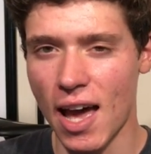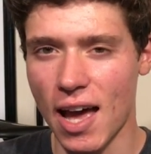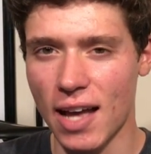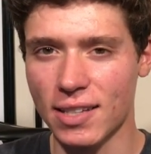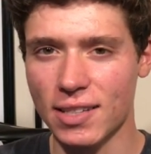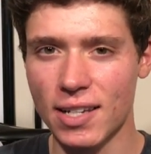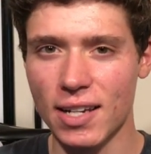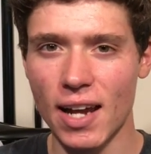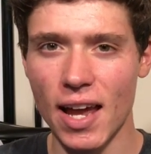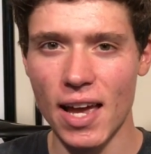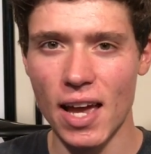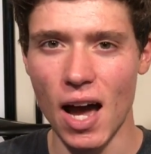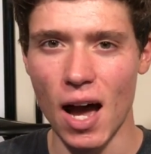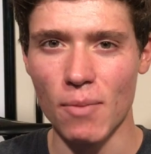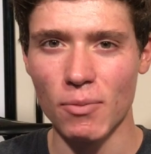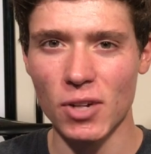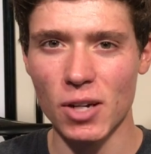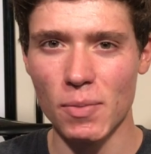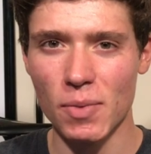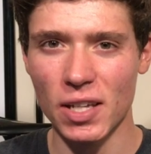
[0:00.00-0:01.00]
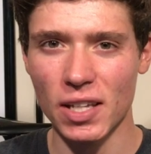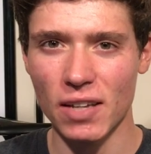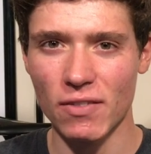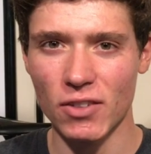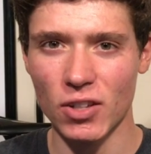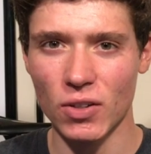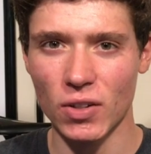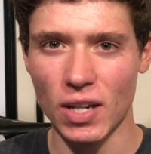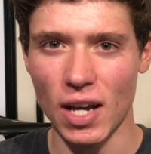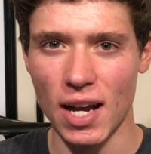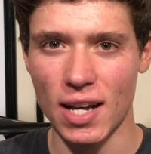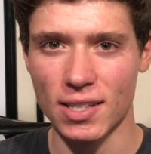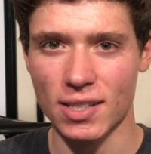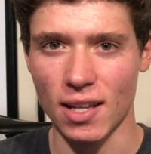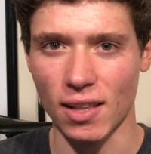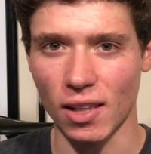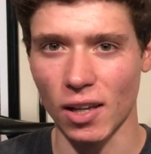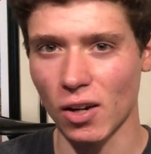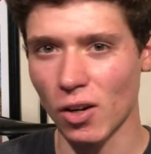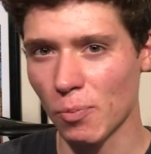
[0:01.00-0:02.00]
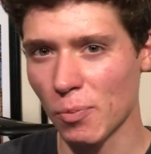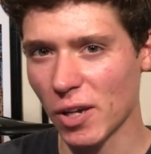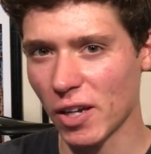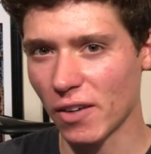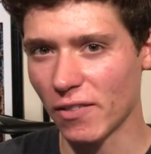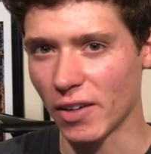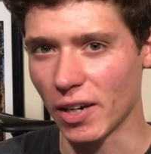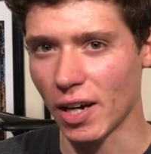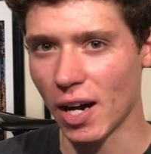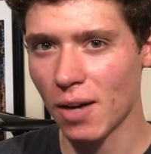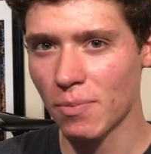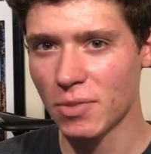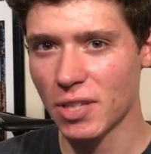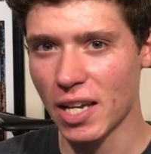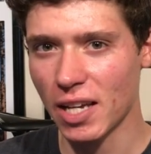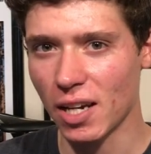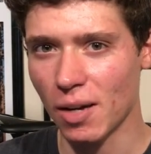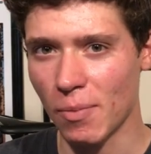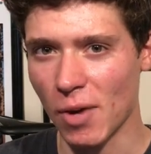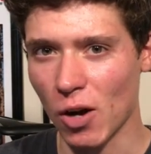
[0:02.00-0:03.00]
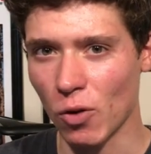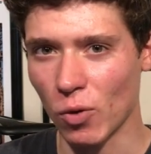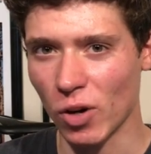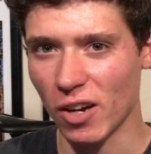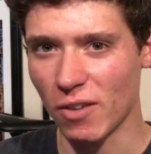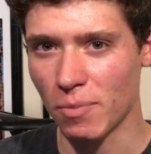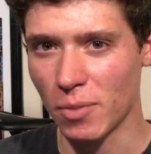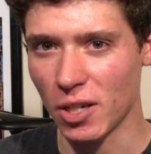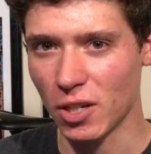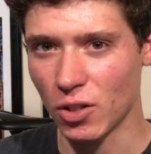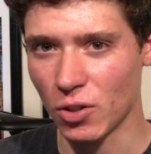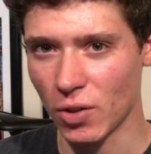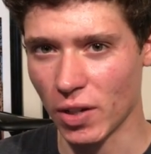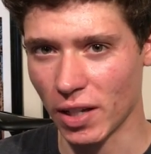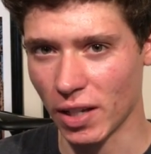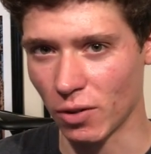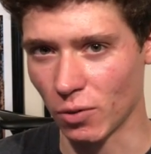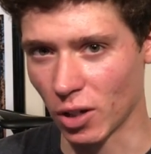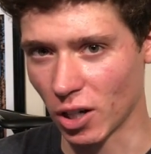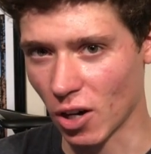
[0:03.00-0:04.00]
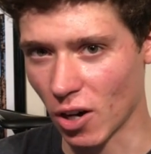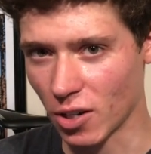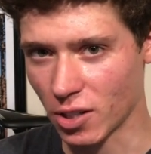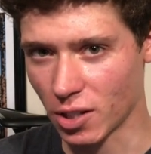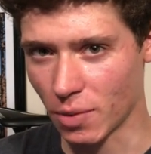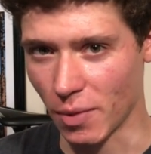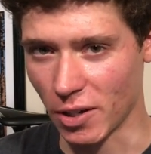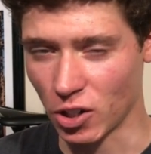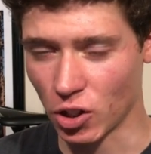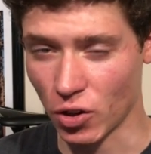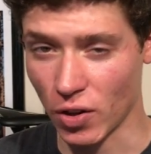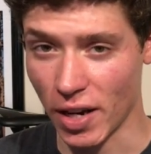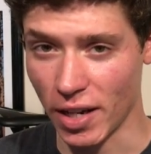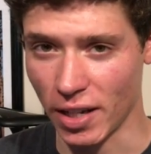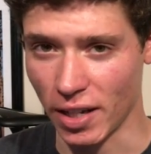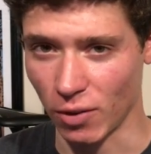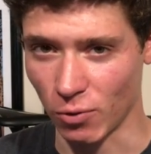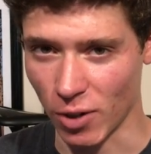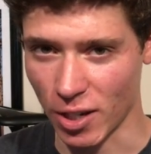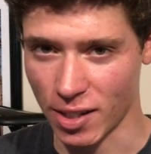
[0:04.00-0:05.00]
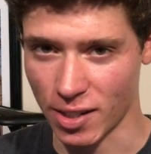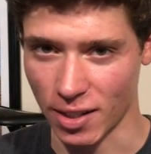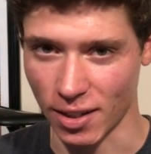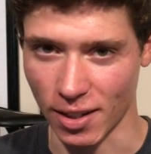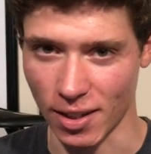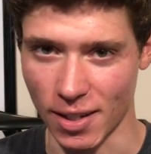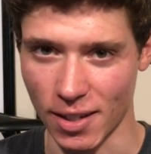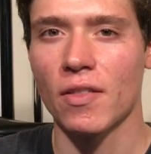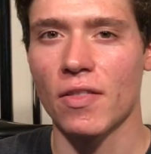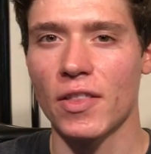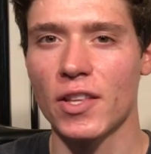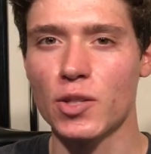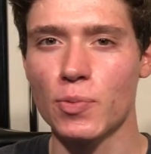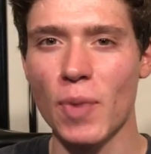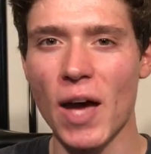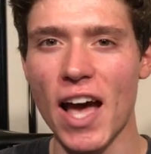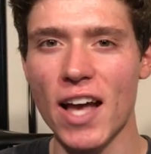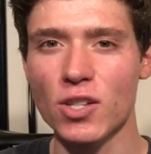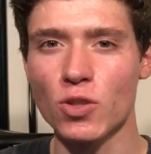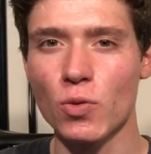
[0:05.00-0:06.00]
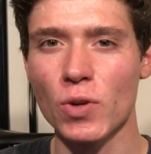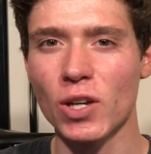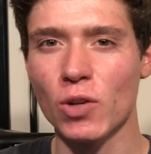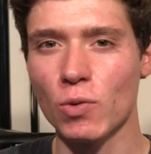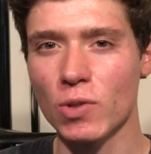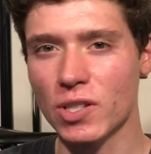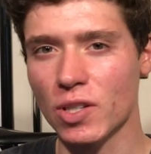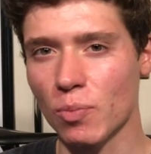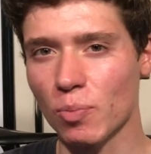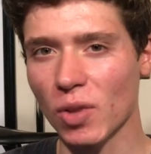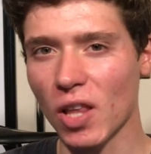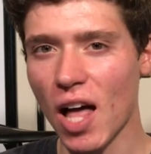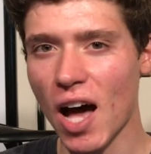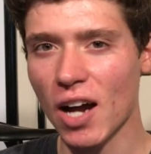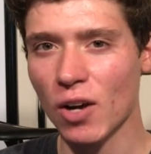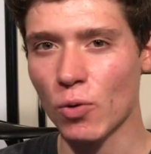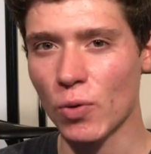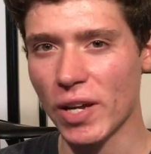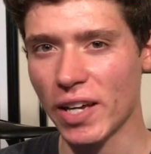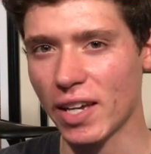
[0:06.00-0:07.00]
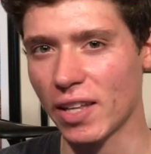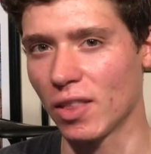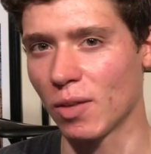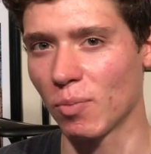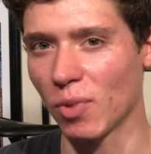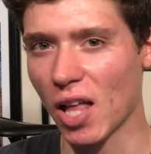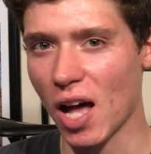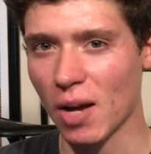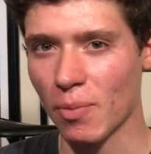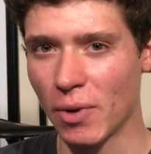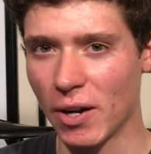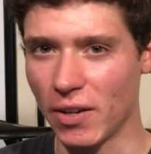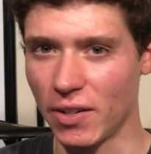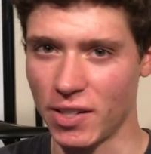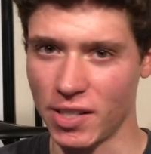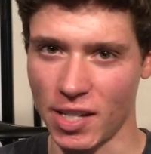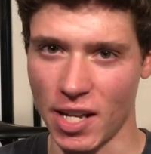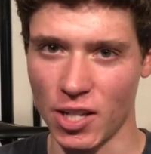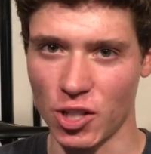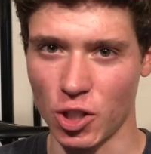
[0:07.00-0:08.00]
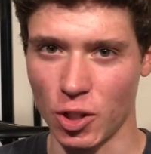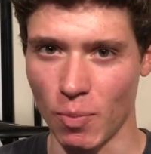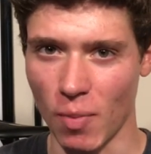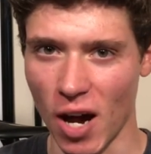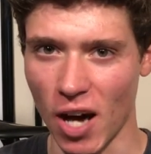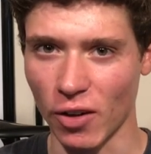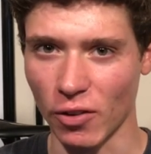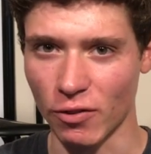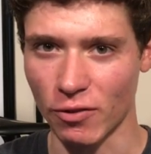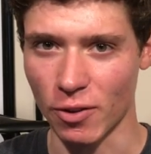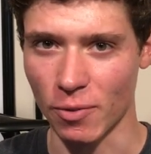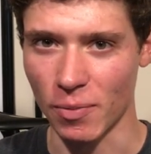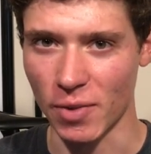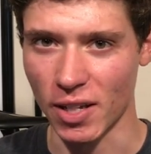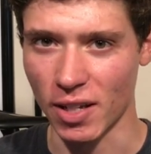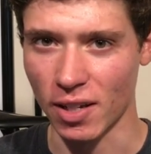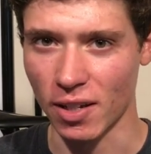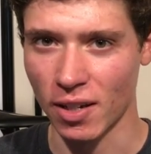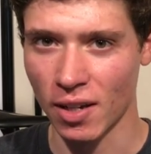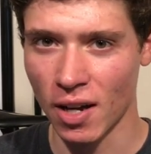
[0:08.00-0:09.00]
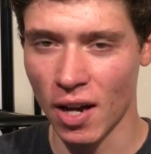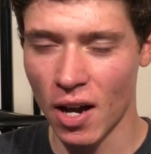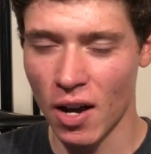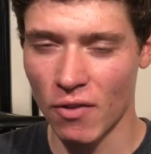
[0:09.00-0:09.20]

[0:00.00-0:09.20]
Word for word: And today I'm gonna be giving you guys a little bit of an update about what I've been doing in regards to my training recently. This past week was the block week in the block periodization model for me.